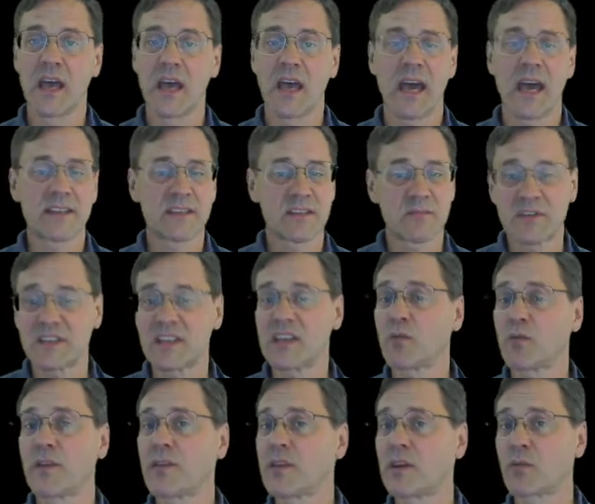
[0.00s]
And
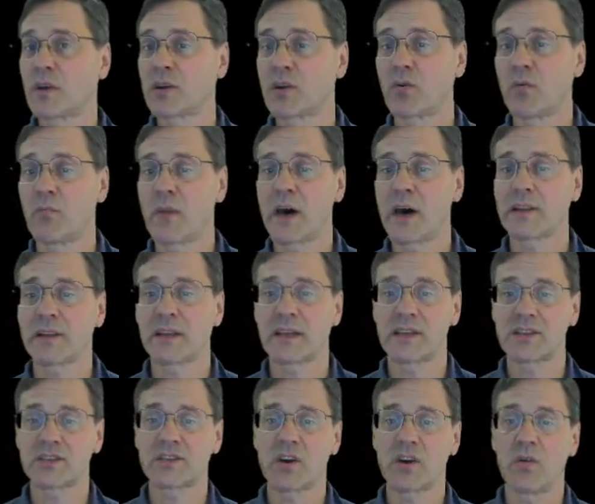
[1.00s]
subsequent theoretical modeling
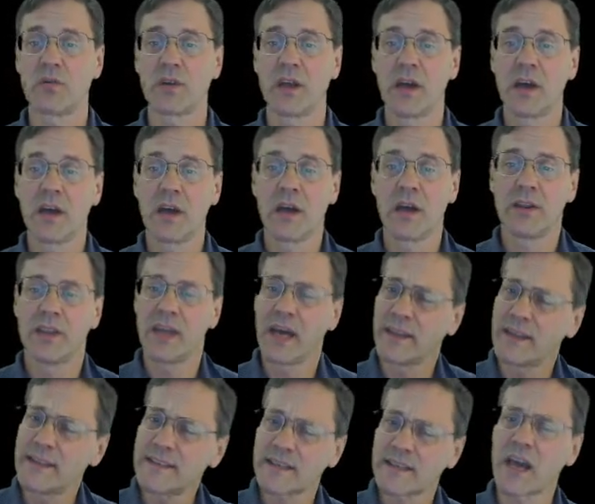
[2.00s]
has shown
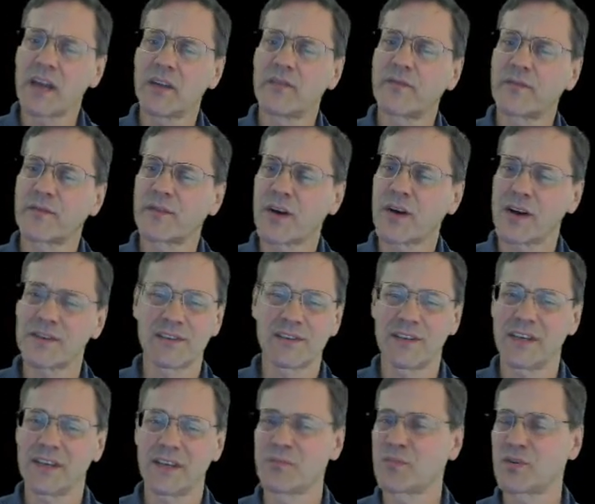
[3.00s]
that this kind of causal
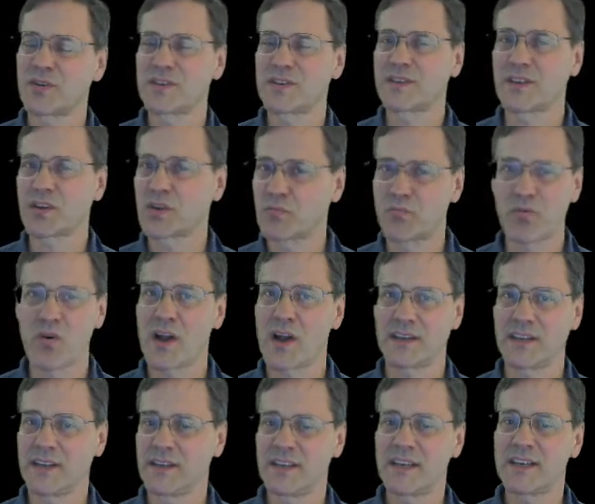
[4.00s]
link emerges under broad
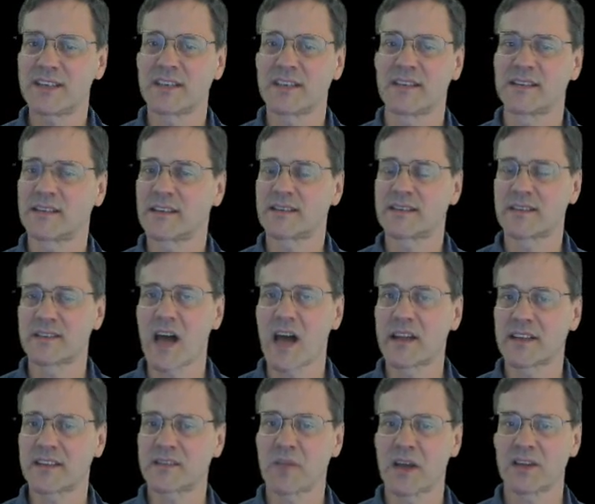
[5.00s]
conditions. It's
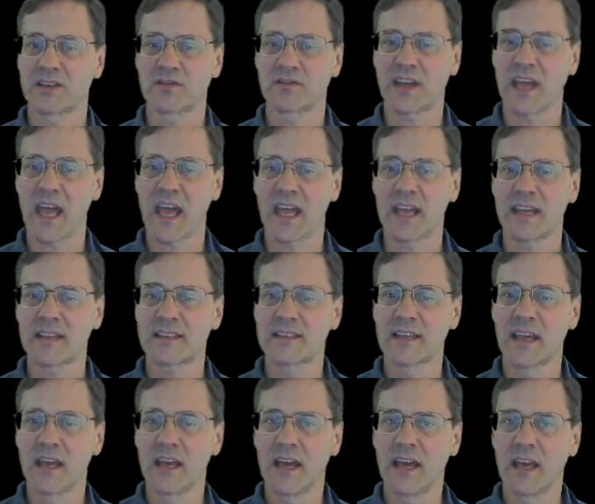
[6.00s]
not a special case.
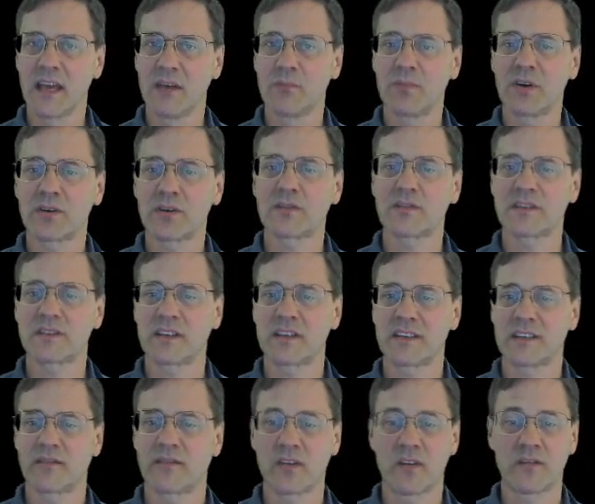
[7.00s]
Empirical
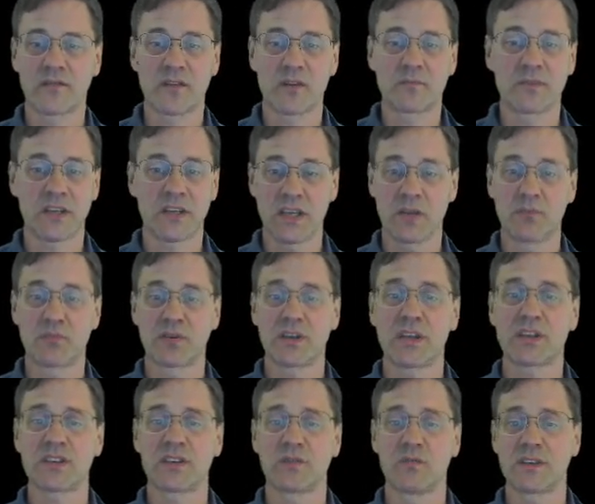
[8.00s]
studies have confirmed a key
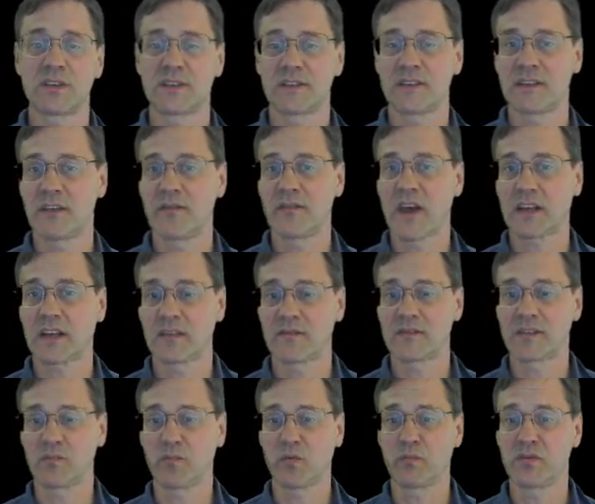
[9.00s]
prediction, which is the effect of
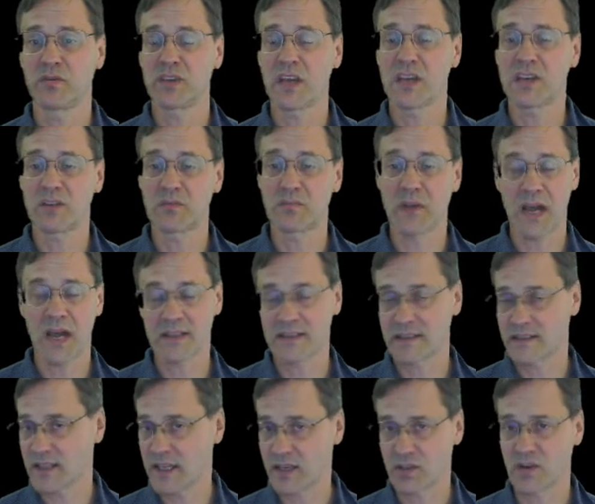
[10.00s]
simple mutation
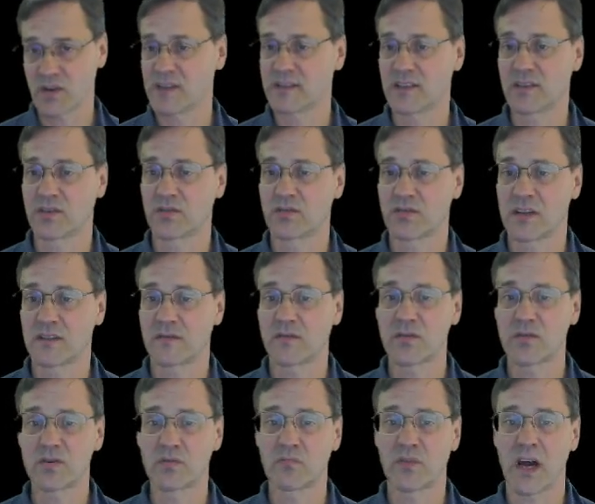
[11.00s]
biases like
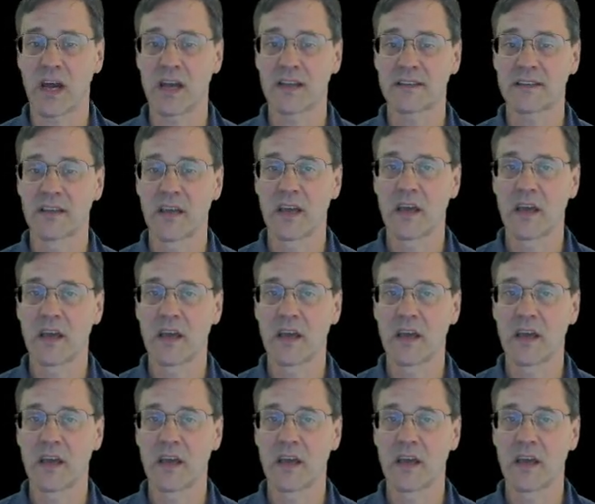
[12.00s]
transition-transversion bias